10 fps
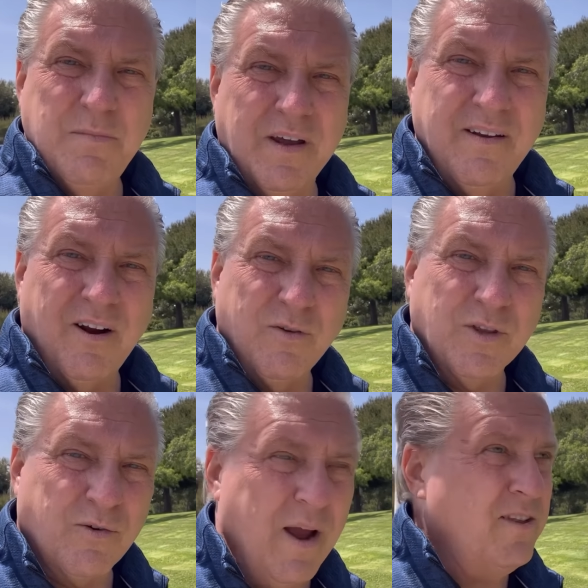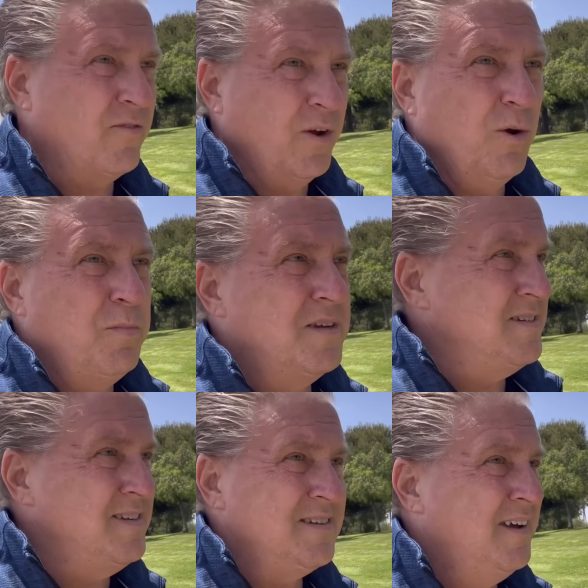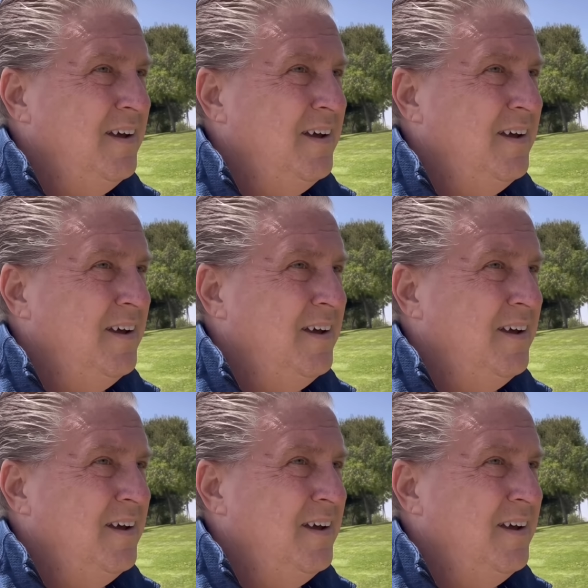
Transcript: million of the grants for your business?